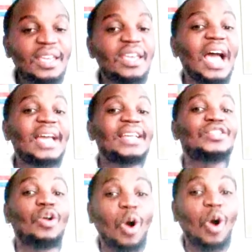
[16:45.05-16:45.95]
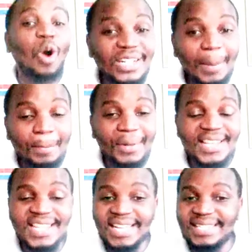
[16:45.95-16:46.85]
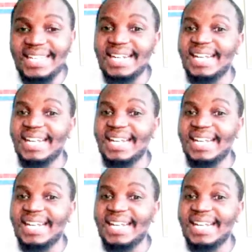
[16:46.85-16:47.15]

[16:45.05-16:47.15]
Here is God presenting